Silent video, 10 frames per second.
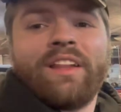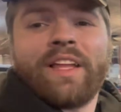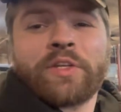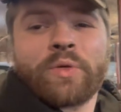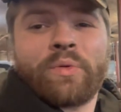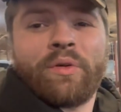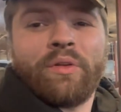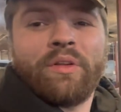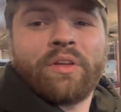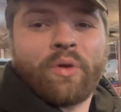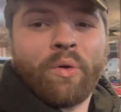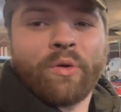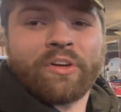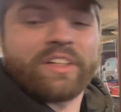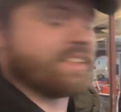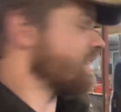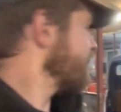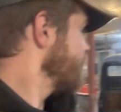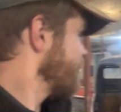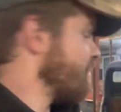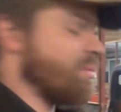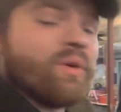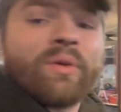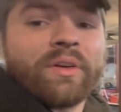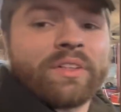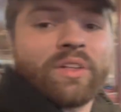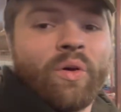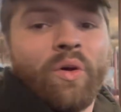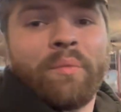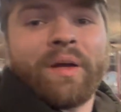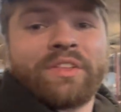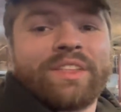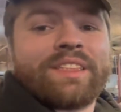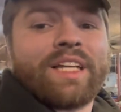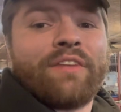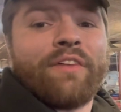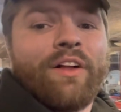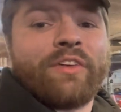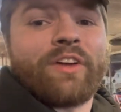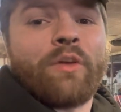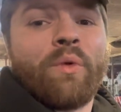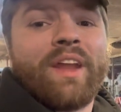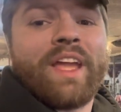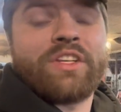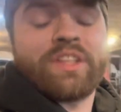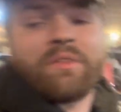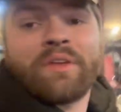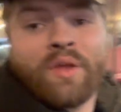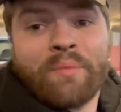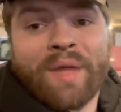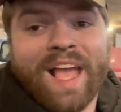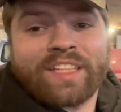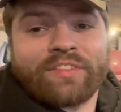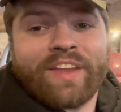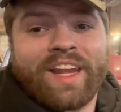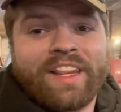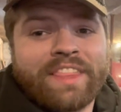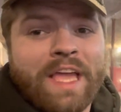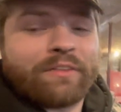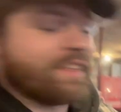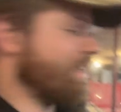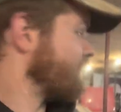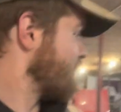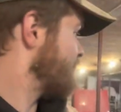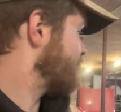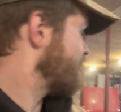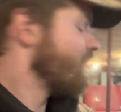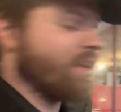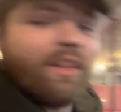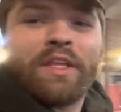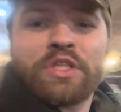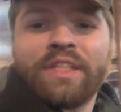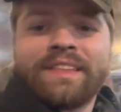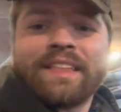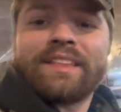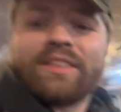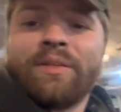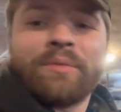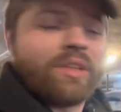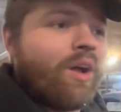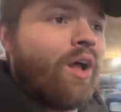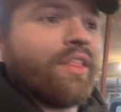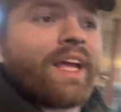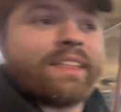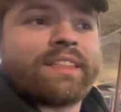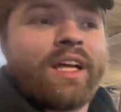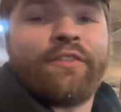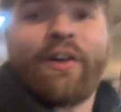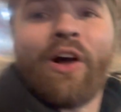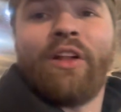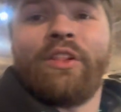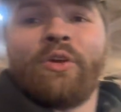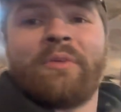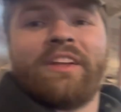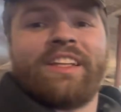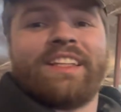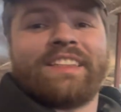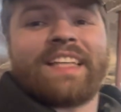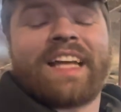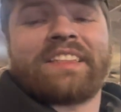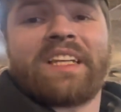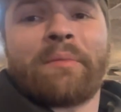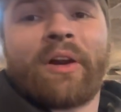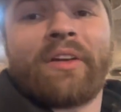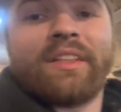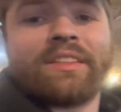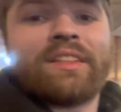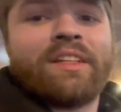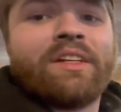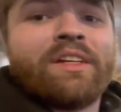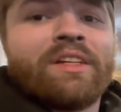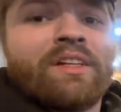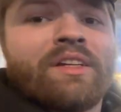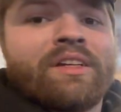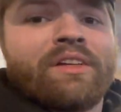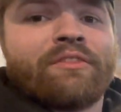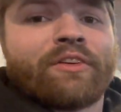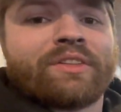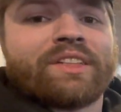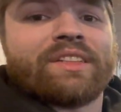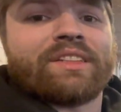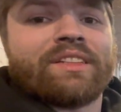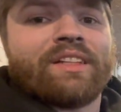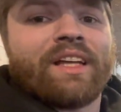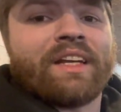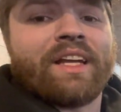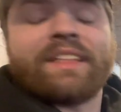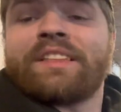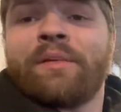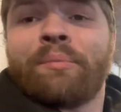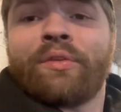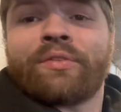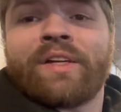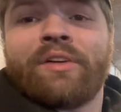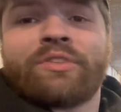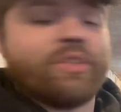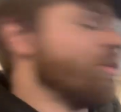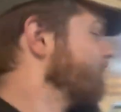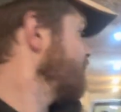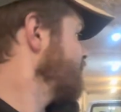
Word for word: electrical cords, computers, a whole bunch of stuff all to run one engine, passive anti-theft systems, collision systems, all that stuff all loomed into the exact same harness versus a nice simple 302,